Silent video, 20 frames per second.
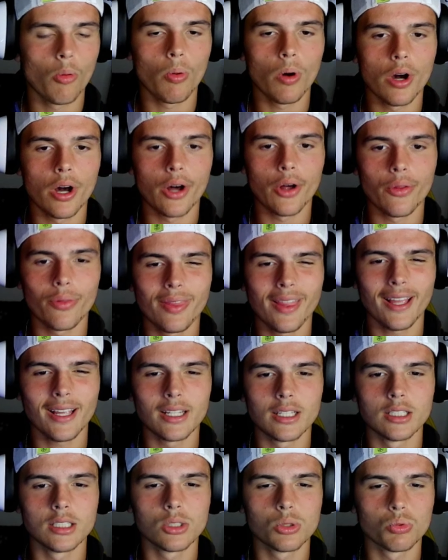well,
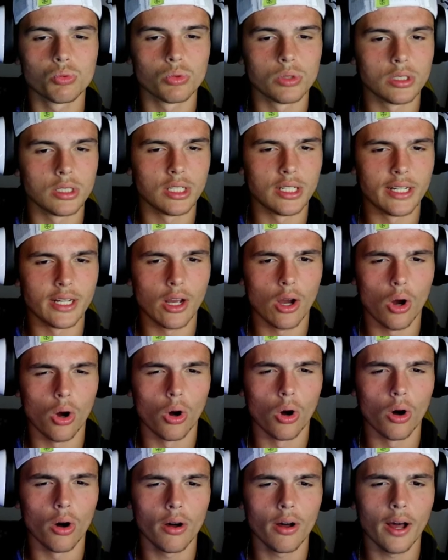that is really
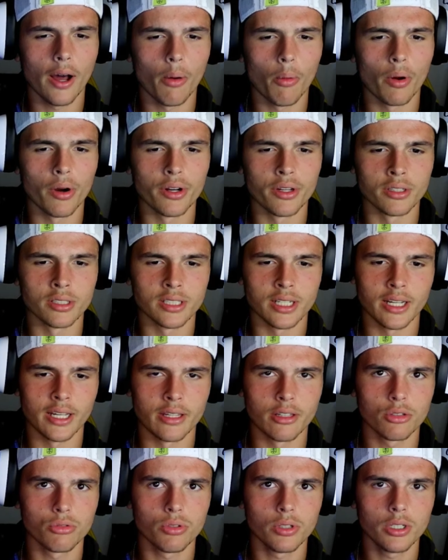all I wanted to
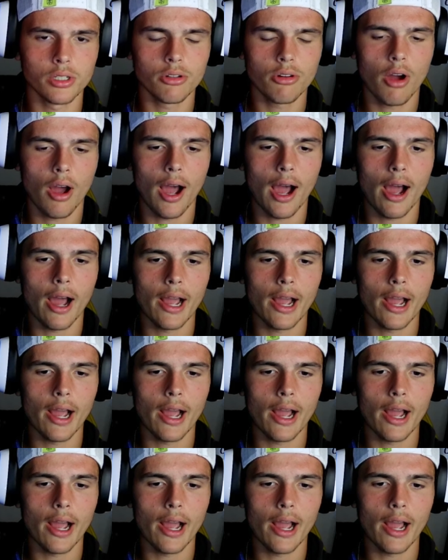say in this video.